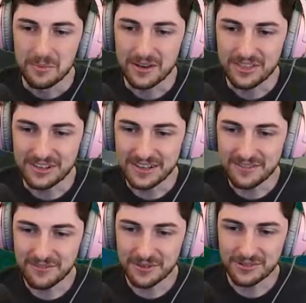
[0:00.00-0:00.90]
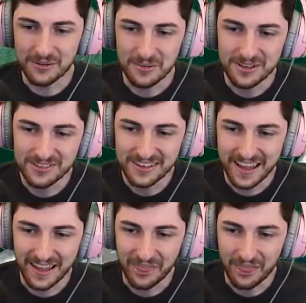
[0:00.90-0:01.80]
But Athena, for some reason,
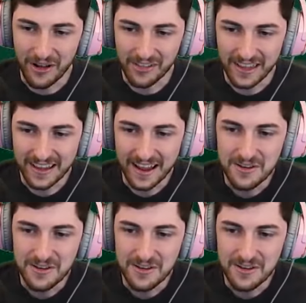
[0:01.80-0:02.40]
had thought like I